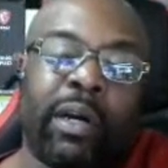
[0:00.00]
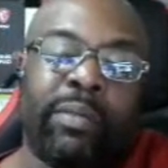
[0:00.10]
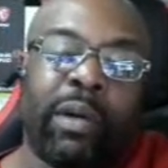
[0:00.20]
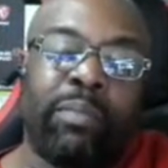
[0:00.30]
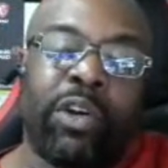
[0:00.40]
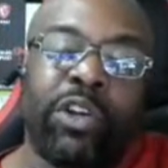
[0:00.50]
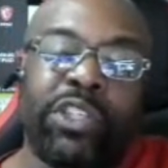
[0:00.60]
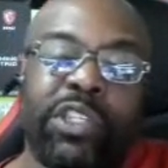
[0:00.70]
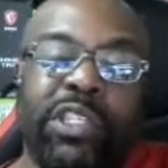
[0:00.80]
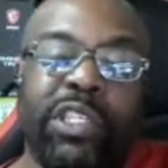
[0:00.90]

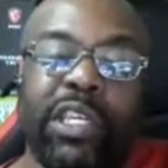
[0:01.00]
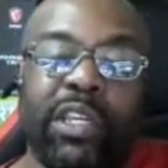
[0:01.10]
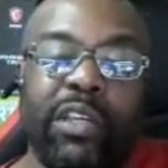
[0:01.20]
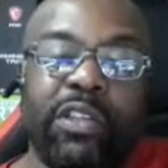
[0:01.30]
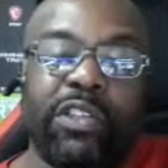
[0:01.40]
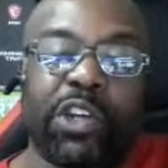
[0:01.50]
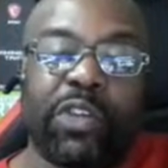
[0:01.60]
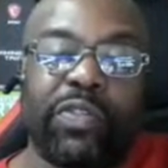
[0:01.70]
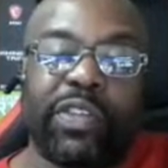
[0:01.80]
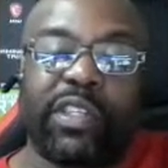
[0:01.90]
emergency
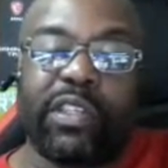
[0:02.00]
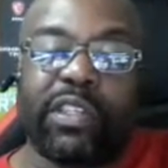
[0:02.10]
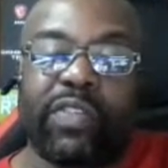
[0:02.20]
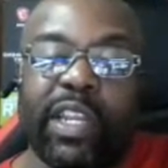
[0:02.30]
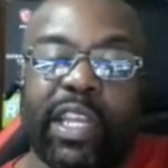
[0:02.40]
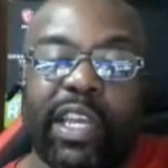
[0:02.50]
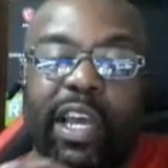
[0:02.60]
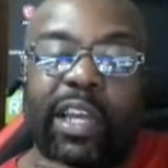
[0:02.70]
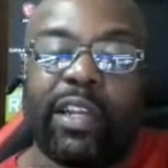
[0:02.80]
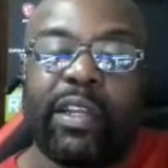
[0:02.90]
services of any
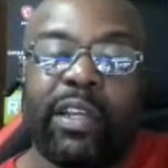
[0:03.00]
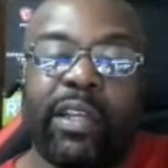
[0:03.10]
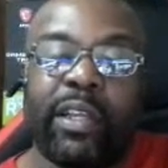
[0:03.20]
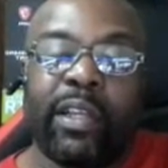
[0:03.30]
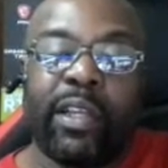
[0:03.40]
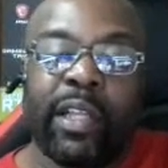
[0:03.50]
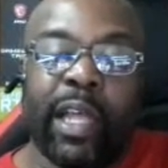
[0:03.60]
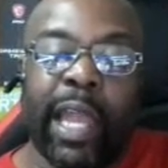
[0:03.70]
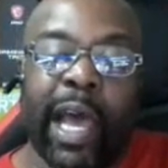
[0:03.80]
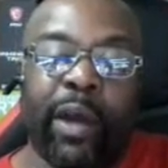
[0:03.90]
kind,
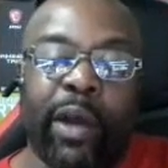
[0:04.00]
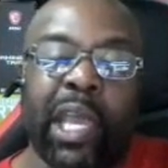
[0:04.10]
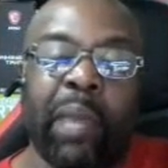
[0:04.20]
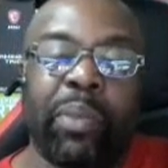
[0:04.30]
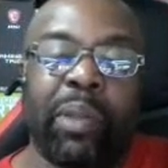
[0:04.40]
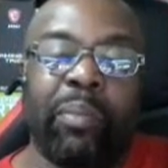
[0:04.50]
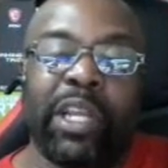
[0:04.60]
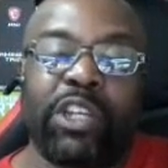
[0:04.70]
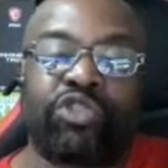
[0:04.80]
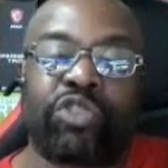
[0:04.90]
and how to
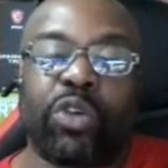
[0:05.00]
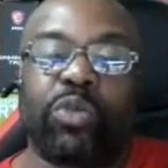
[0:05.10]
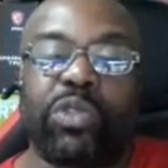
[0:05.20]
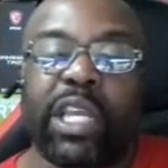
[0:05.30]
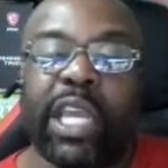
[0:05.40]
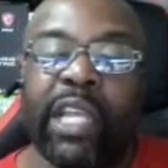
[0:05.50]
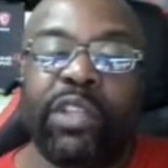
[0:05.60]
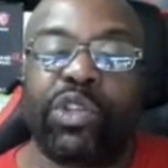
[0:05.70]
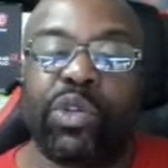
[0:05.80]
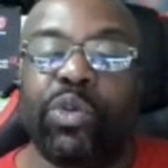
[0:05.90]
implement drones
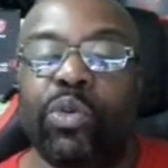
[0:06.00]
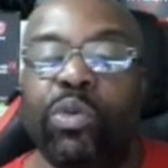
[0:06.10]
into